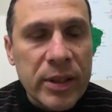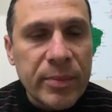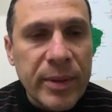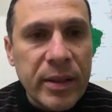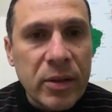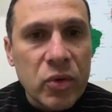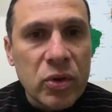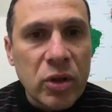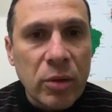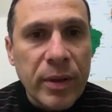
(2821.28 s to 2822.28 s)
this beating to
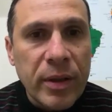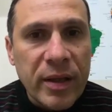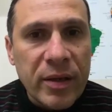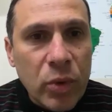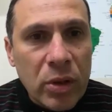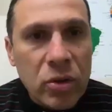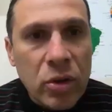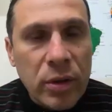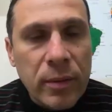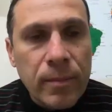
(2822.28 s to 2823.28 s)
stop, and then we'll
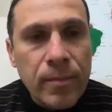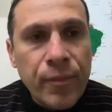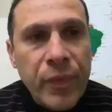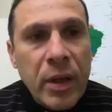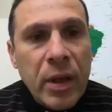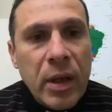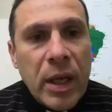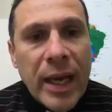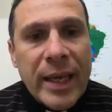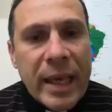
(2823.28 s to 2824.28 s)
talk.
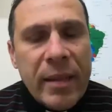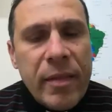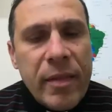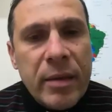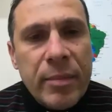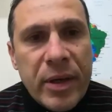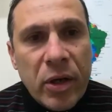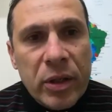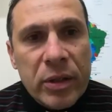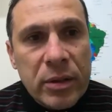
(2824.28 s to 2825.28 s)
I can't think
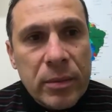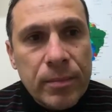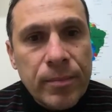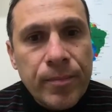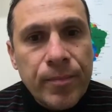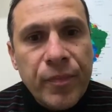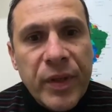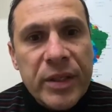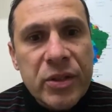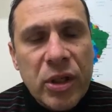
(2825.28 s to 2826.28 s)
beyond
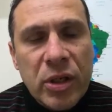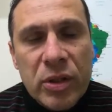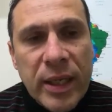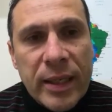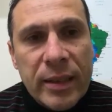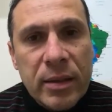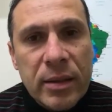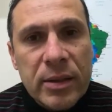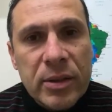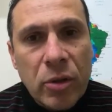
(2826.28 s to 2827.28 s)
this genocide
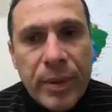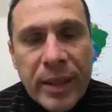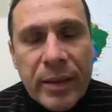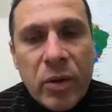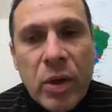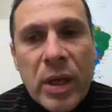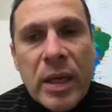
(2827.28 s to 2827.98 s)
stopping. You know,